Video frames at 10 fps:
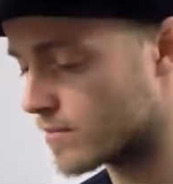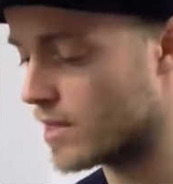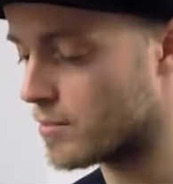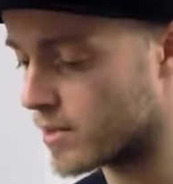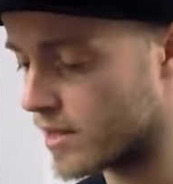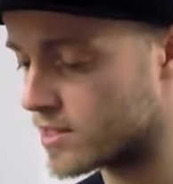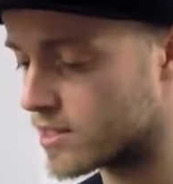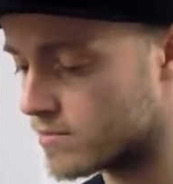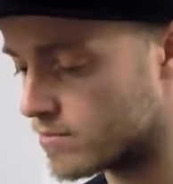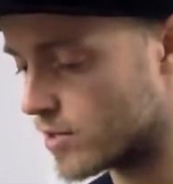in
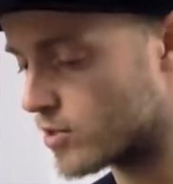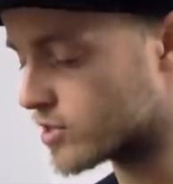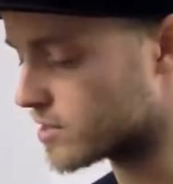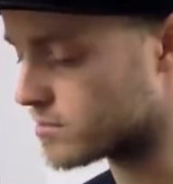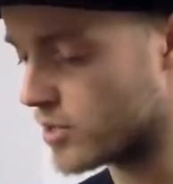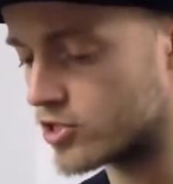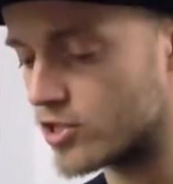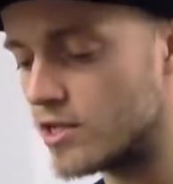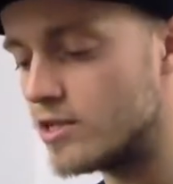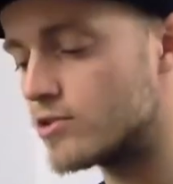place, because it's
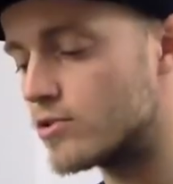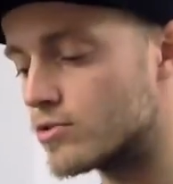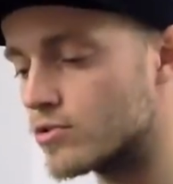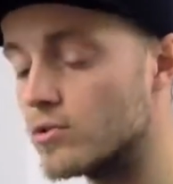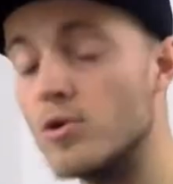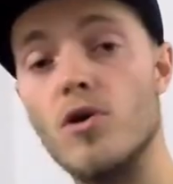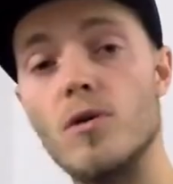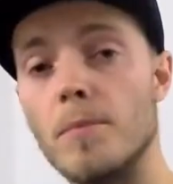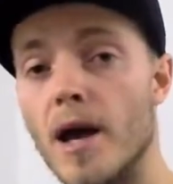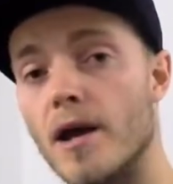much easier to
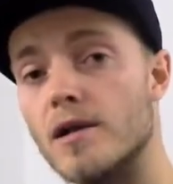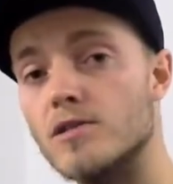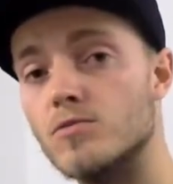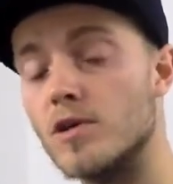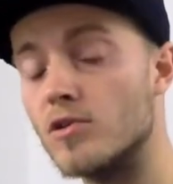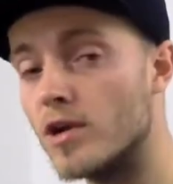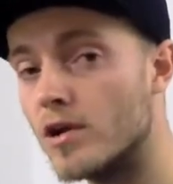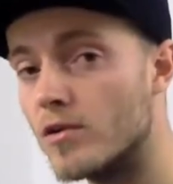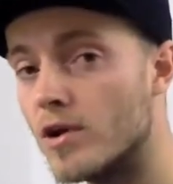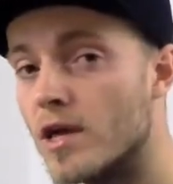learn patterns when you
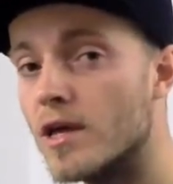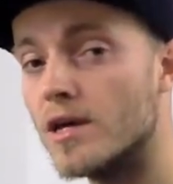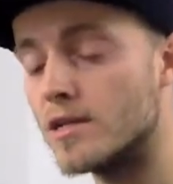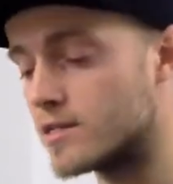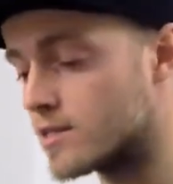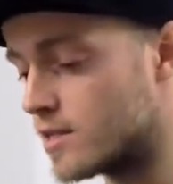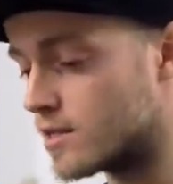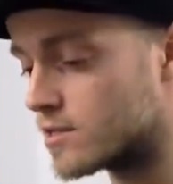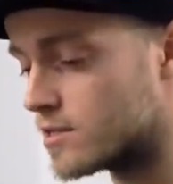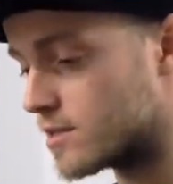hear
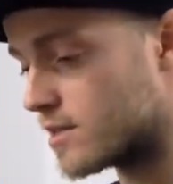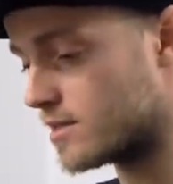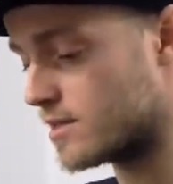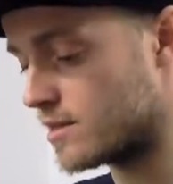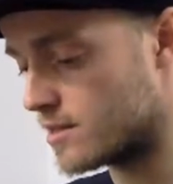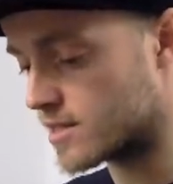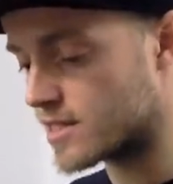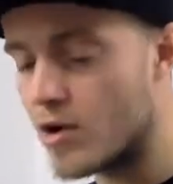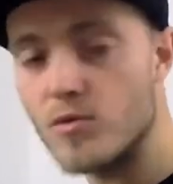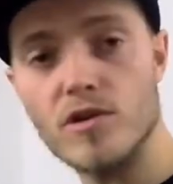distinct
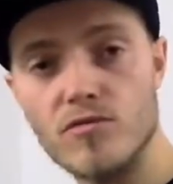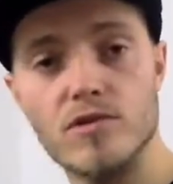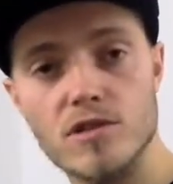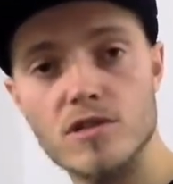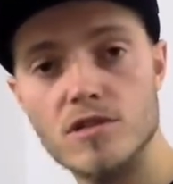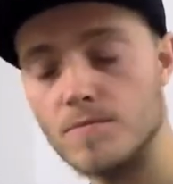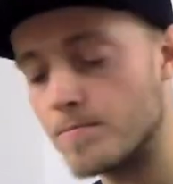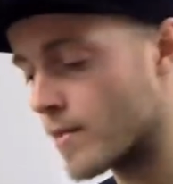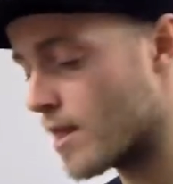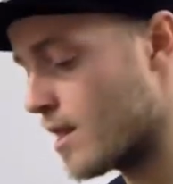sound differences.
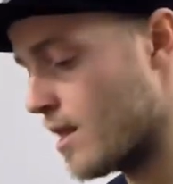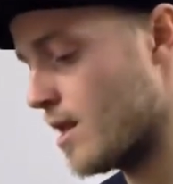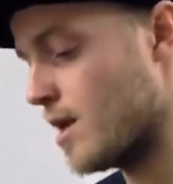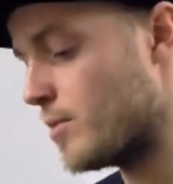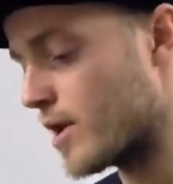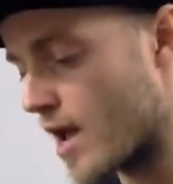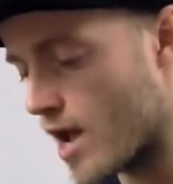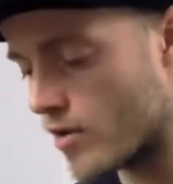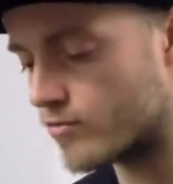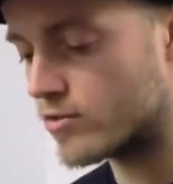But
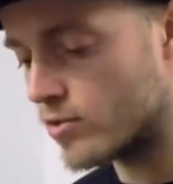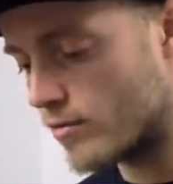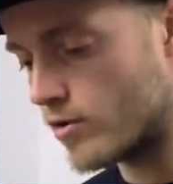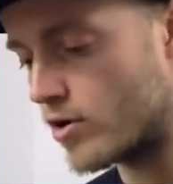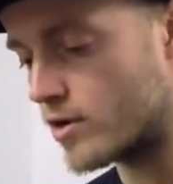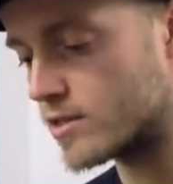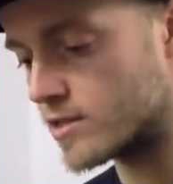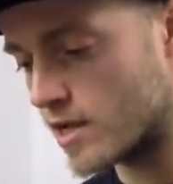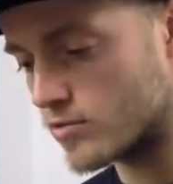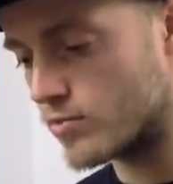after you have learned it
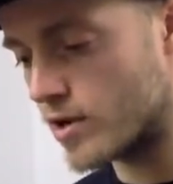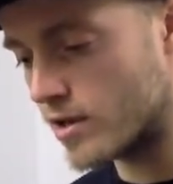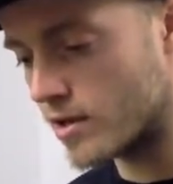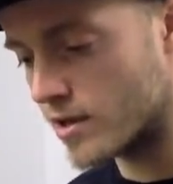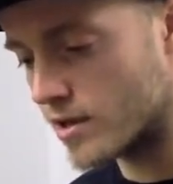that way,